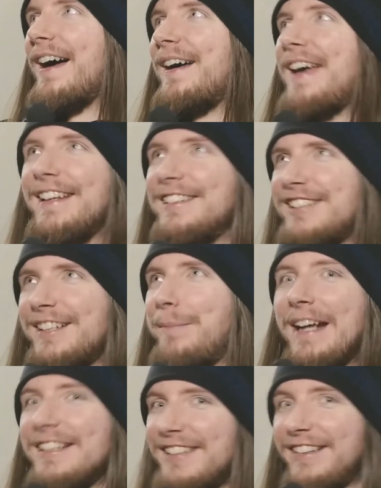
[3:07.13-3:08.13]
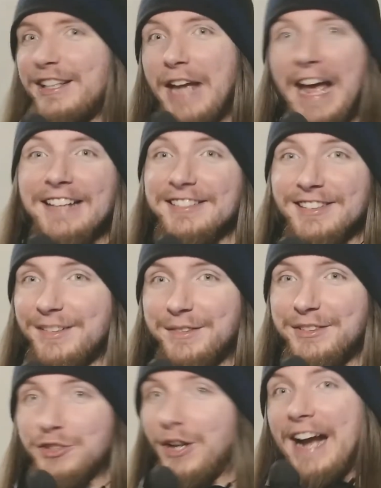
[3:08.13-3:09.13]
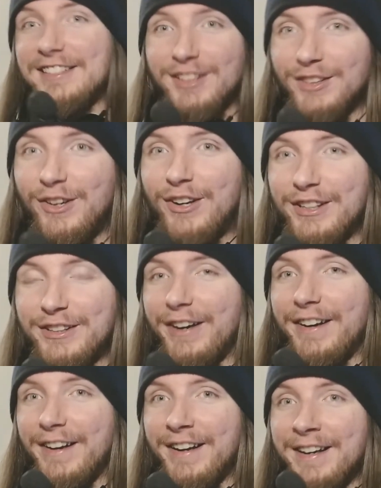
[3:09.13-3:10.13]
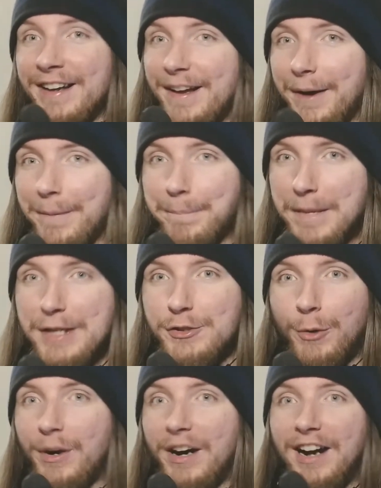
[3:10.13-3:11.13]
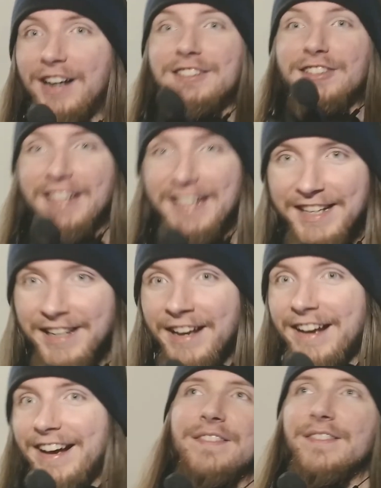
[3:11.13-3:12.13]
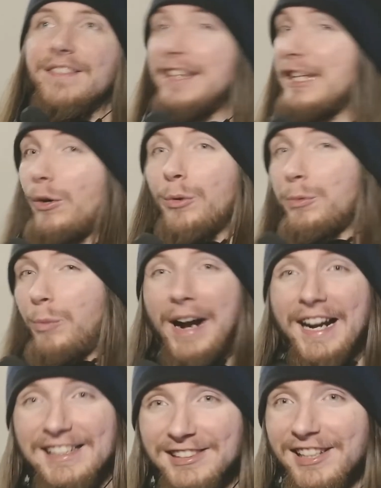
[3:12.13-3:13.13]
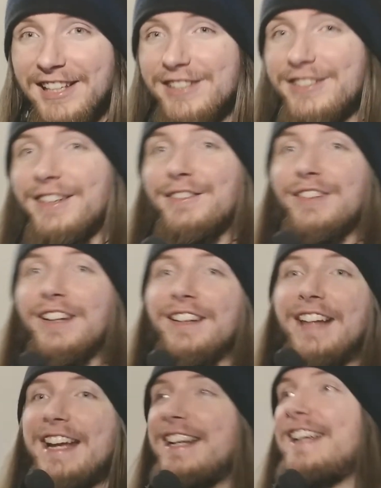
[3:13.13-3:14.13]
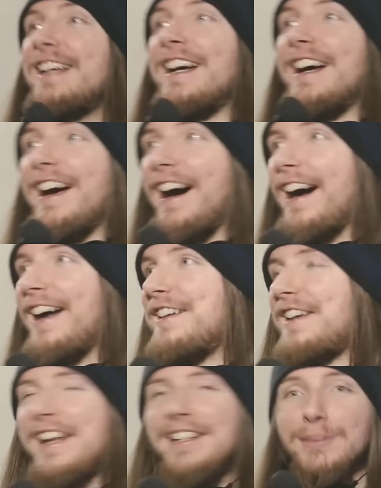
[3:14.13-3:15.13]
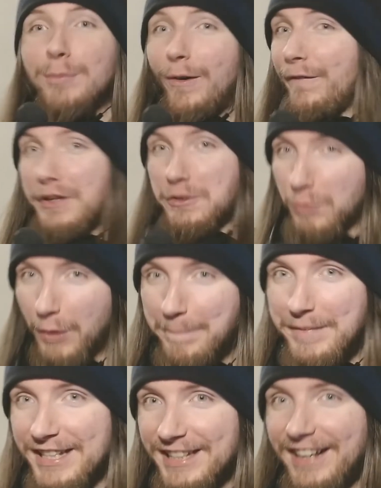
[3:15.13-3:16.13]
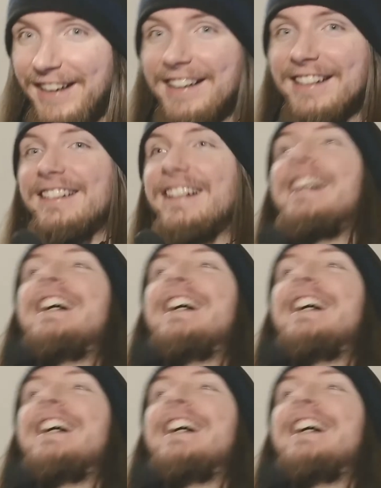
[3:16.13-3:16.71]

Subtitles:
And she basically drags along her mentor Huxley, the old wise teacher of Eleni. He's more of the grumpy character.